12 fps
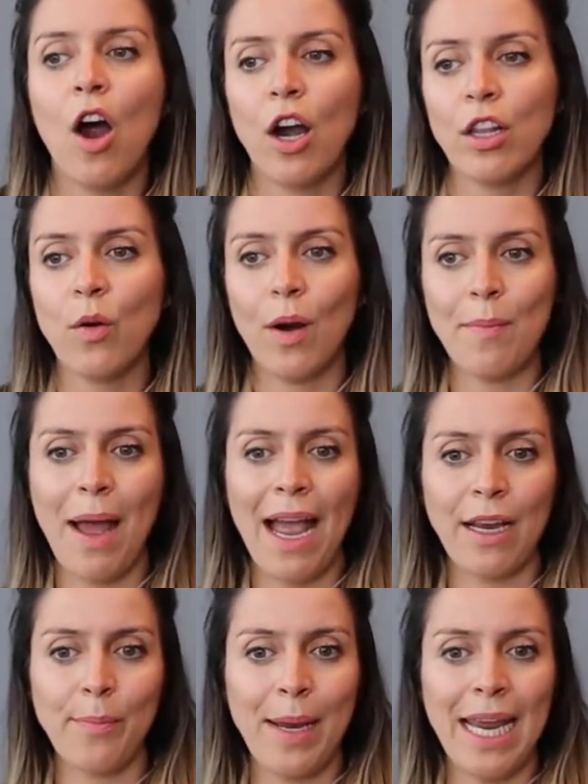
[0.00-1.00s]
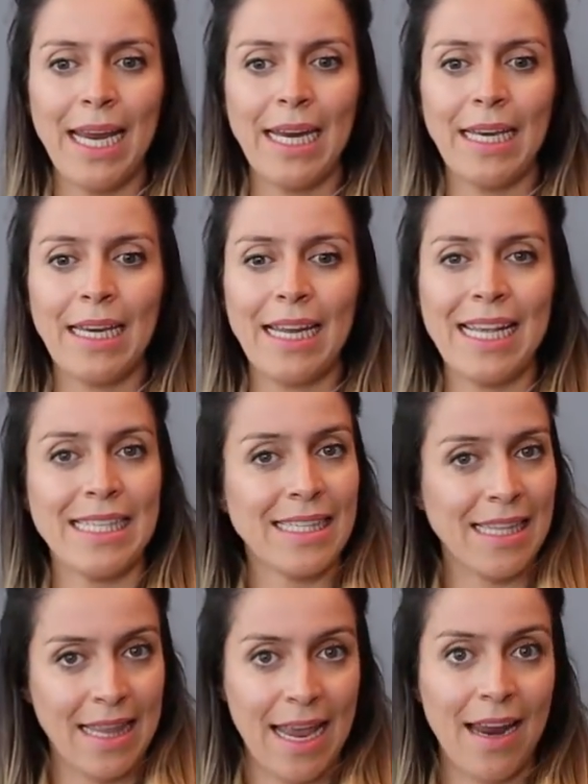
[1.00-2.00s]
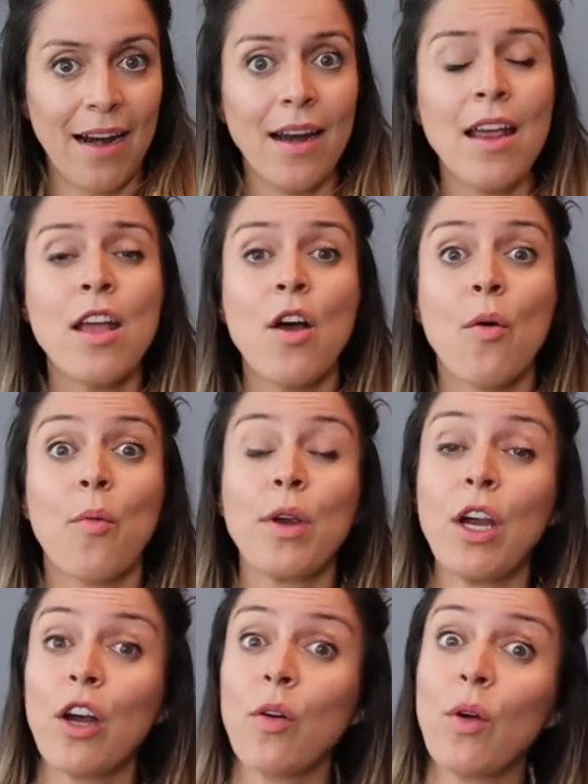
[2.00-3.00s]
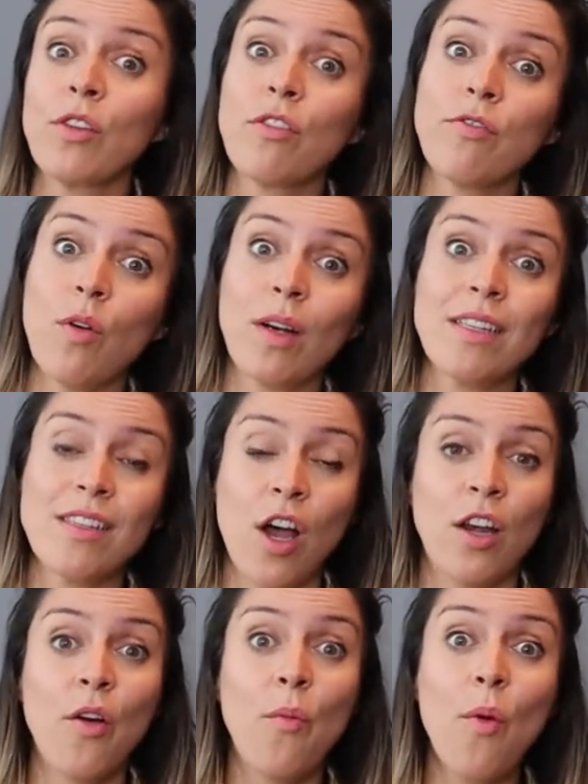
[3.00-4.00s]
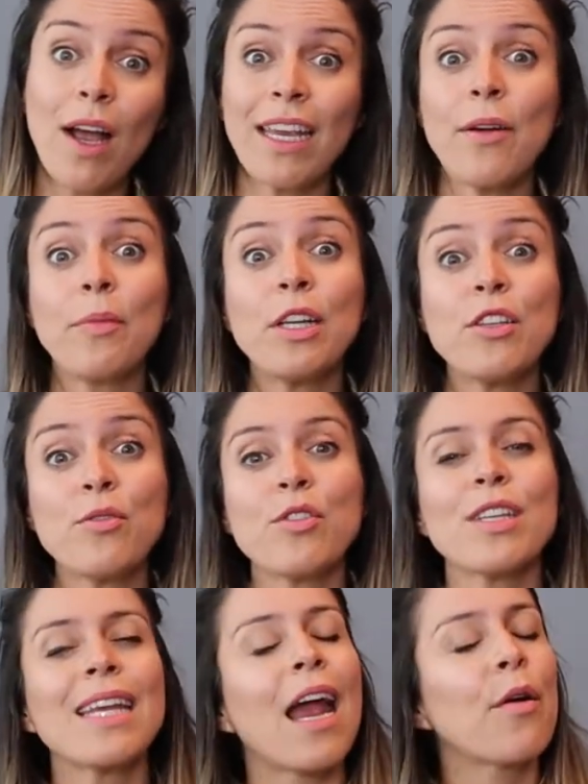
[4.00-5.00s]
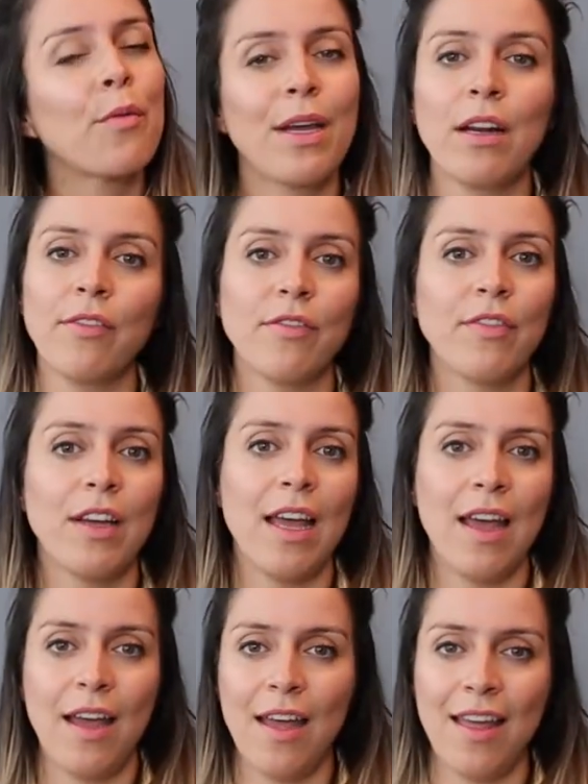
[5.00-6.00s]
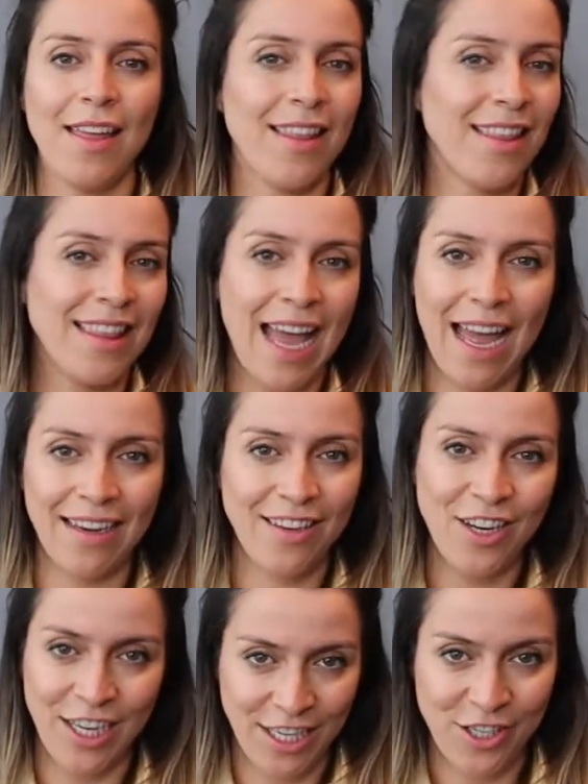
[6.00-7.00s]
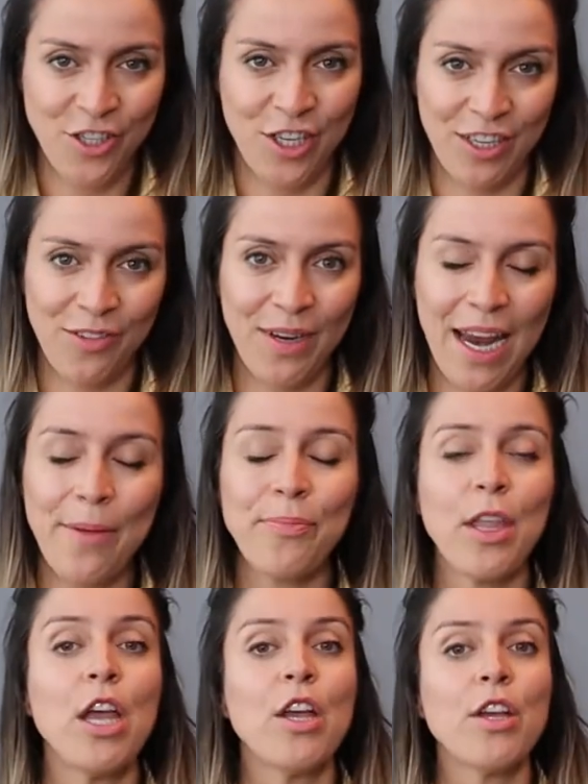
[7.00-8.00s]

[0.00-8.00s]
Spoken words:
our lower back pain is there. We are going to focus on what can we do to get rid of that condition, okay?